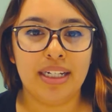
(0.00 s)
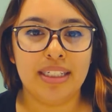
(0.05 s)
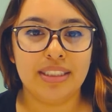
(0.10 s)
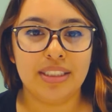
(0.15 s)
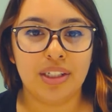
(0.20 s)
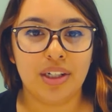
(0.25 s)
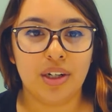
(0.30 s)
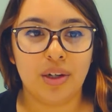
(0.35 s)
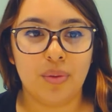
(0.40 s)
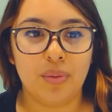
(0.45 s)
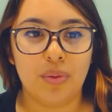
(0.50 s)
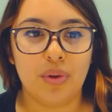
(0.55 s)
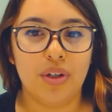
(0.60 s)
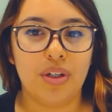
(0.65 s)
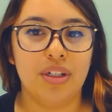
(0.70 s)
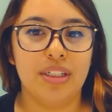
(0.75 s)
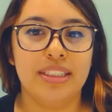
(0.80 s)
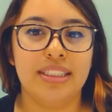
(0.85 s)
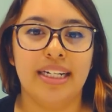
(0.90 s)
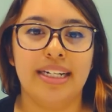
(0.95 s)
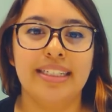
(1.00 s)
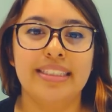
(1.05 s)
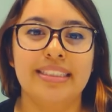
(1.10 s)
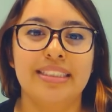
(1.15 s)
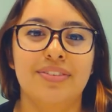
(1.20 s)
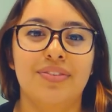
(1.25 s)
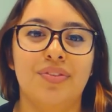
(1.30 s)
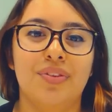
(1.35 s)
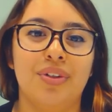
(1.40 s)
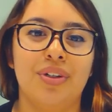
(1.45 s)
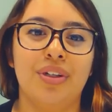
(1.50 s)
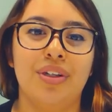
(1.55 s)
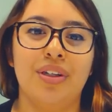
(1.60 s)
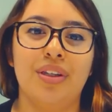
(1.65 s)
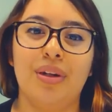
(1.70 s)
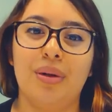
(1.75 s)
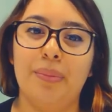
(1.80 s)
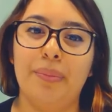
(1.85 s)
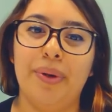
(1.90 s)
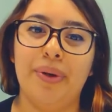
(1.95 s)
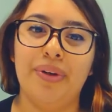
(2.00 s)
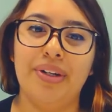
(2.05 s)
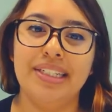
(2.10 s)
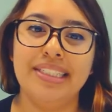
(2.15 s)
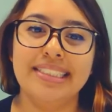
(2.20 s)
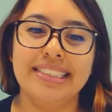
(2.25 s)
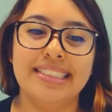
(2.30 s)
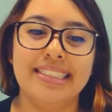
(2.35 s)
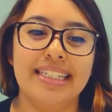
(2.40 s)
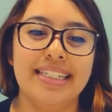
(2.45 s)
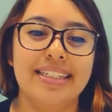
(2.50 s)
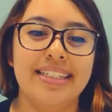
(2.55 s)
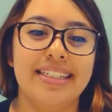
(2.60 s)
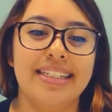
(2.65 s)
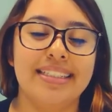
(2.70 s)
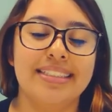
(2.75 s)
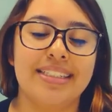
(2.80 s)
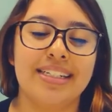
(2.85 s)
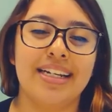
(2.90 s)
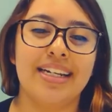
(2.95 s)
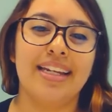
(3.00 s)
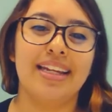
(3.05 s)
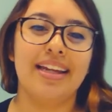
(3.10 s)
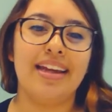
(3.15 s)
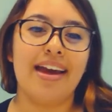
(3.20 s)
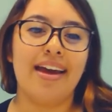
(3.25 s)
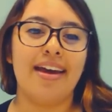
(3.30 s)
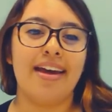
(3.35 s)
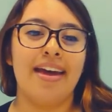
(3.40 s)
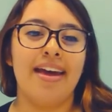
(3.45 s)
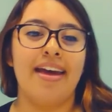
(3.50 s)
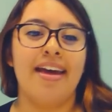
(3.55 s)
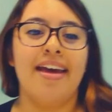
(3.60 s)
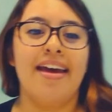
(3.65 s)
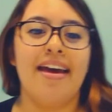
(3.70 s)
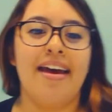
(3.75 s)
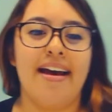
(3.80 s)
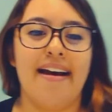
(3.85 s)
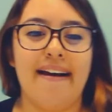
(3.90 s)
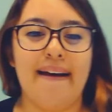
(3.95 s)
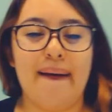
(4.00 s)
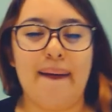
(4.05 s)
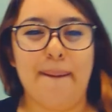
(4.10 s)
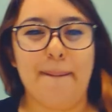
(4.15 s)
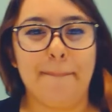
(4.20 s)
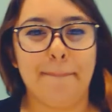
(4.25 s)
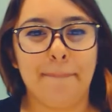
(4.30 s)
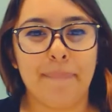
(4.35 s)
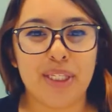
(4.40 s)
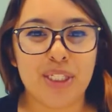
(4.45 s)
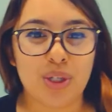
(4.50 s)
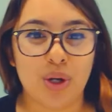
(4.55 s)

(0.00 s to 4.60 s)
because you're going to roll your dice for a little bonus that you guys are going to get.